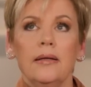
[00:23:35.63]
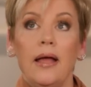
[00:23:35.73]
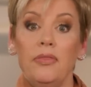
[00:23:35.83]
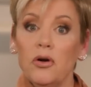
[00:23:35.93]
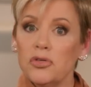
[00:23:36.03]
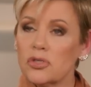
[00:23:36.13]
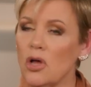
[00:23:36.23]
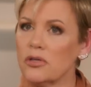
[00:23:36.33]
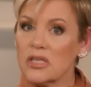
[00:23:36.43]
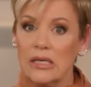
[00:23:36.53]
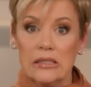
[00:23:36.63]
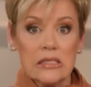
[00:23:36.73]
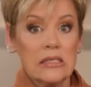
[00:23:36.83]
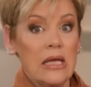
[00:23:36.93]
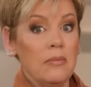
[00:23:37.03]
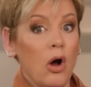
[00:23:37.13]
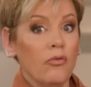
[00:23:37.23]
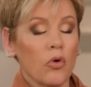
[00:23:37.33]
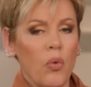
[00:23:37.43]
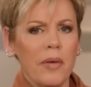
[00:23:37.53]
and those thoughts can seem
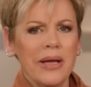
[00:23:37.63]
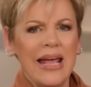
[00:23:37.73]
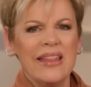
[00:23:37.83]
overwhelming,